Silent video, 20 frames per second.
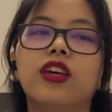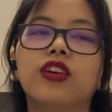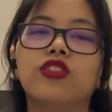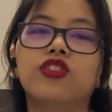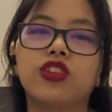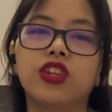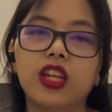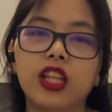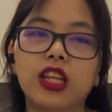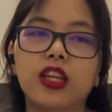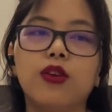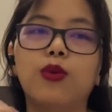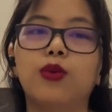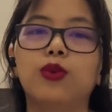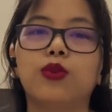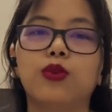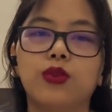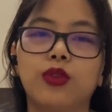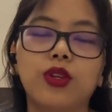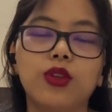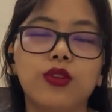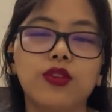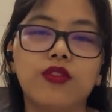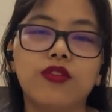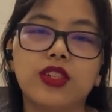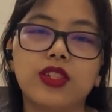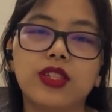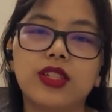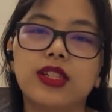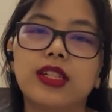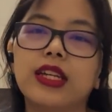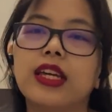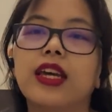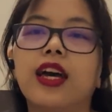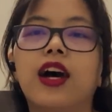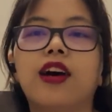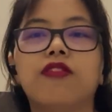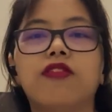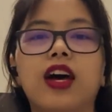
She'll go to the university, her